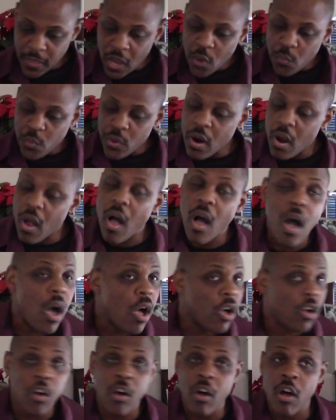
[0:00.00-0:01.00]
We're
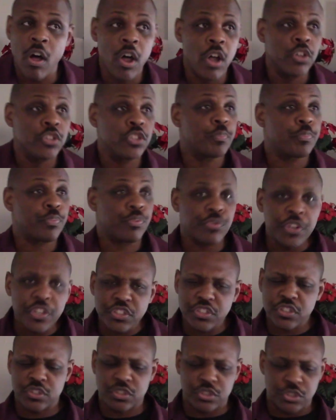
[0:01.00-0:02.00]
all called to
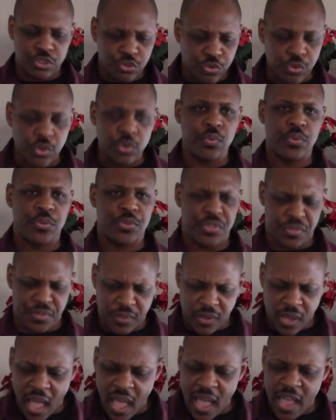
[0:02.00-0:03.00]
preach the truth and
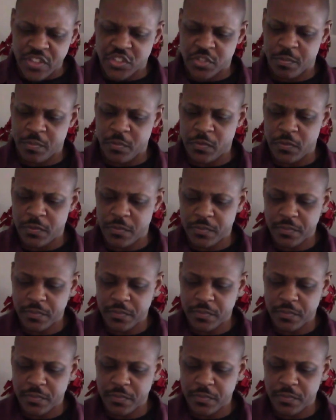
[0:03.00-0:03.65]
the gospel.